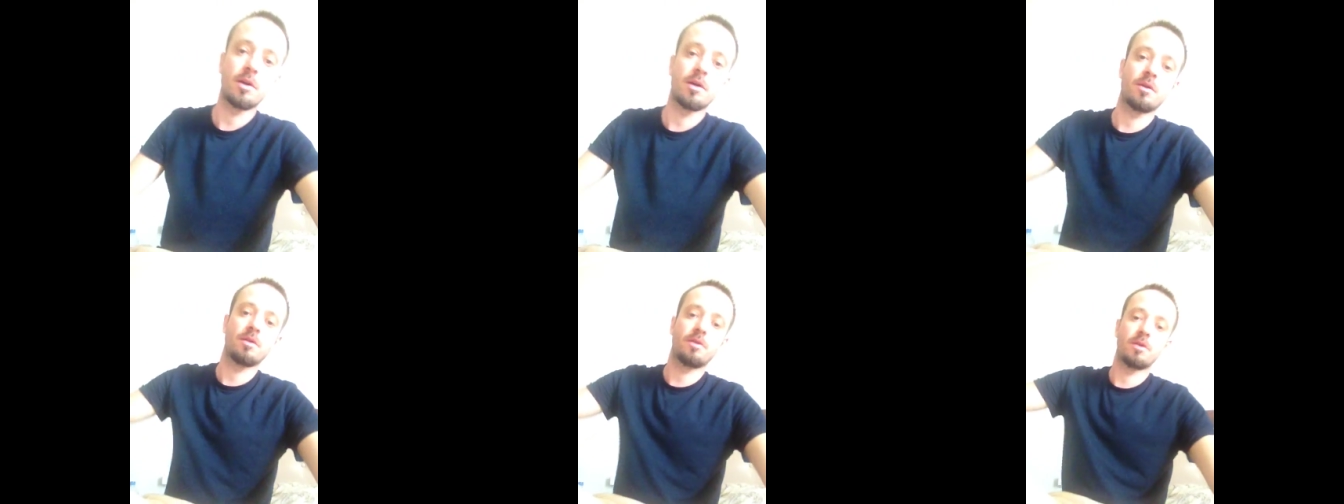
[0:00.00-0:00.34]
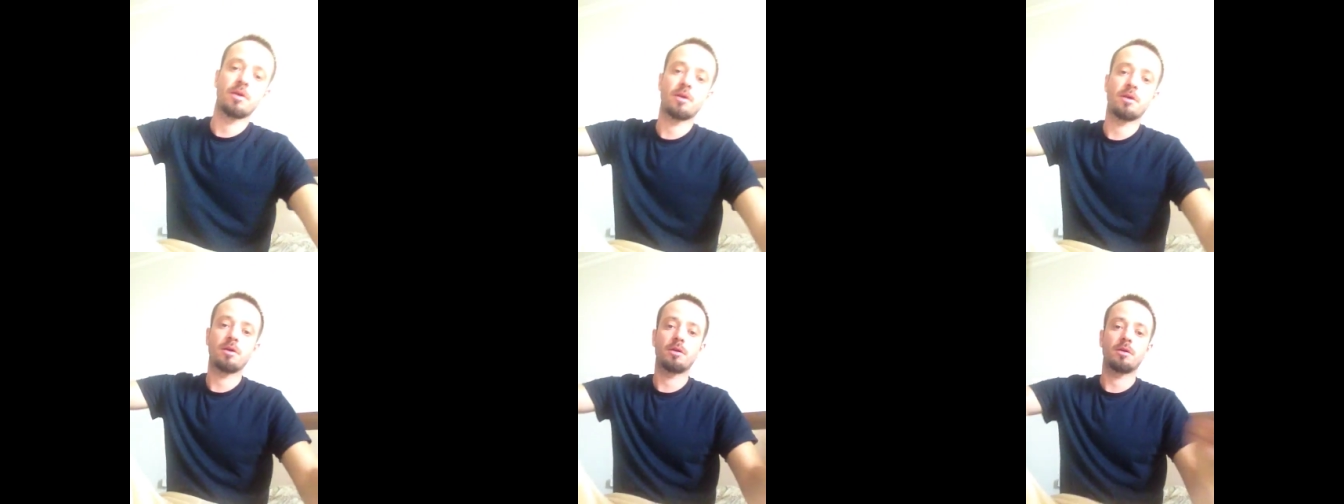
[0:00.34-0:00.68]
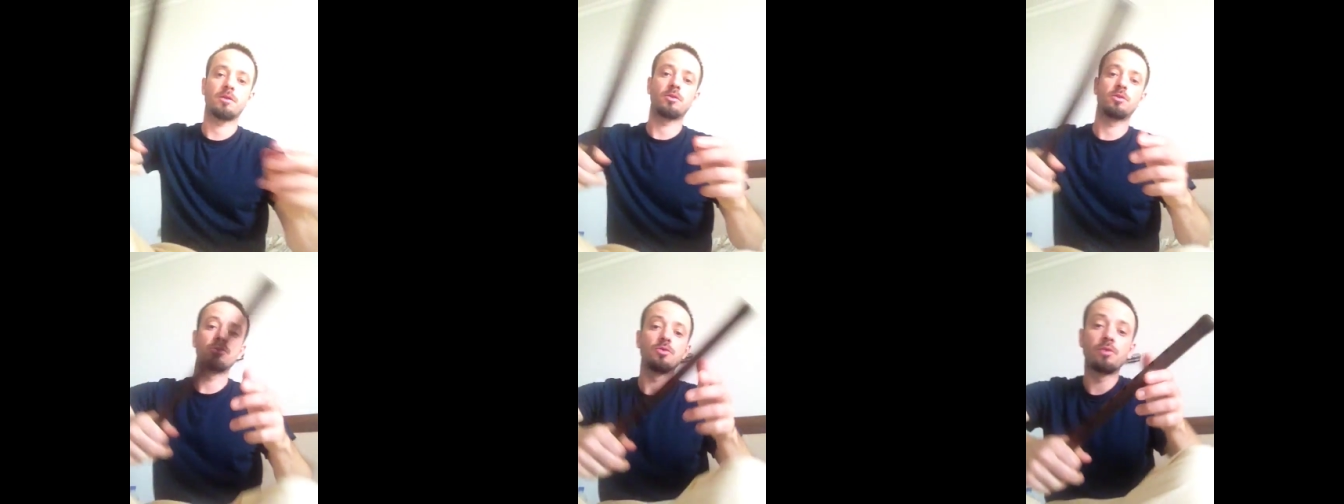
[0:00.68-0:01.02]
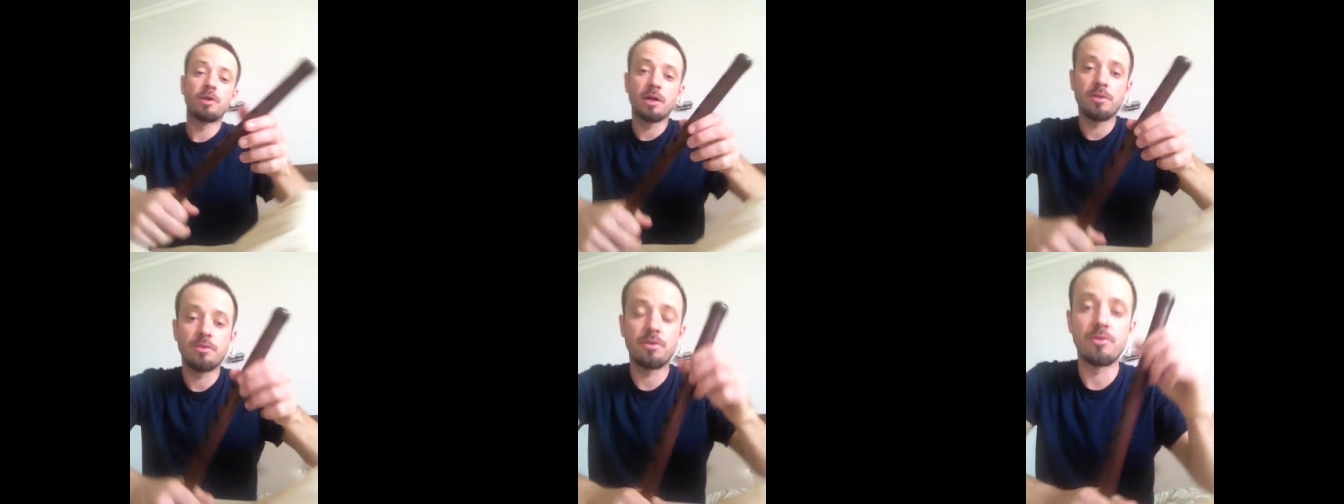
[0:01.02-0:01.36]
uh, the
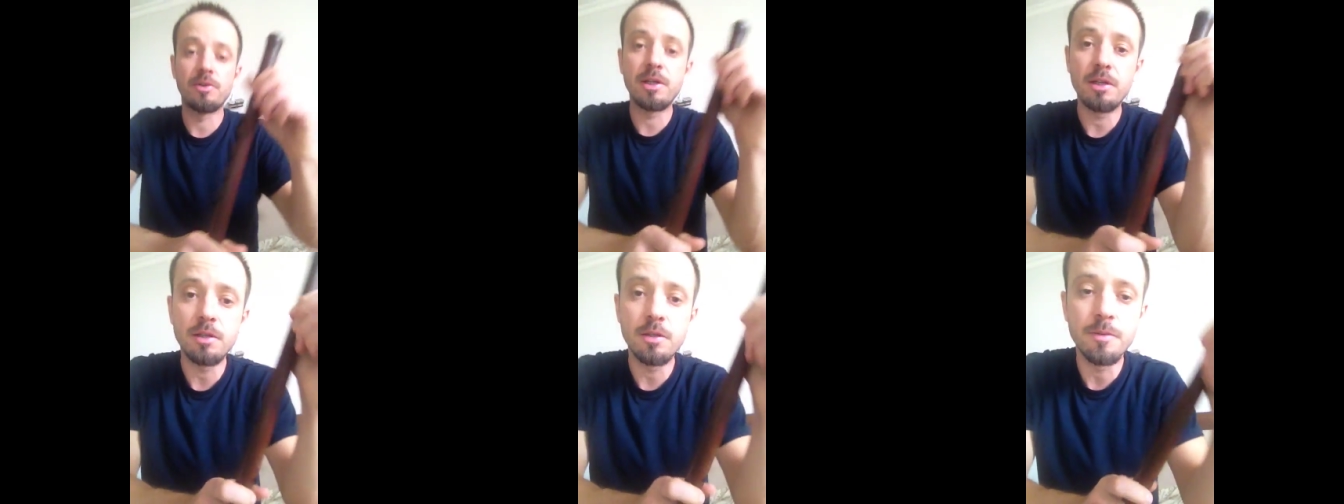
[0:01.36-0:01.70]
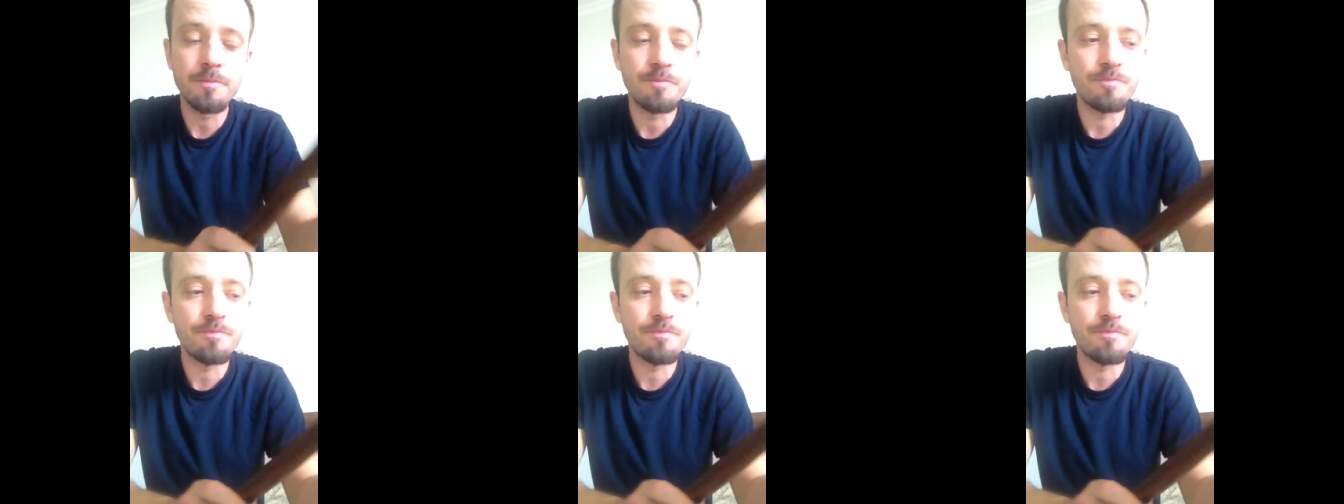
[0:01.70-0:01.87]
Duduk and the Reed.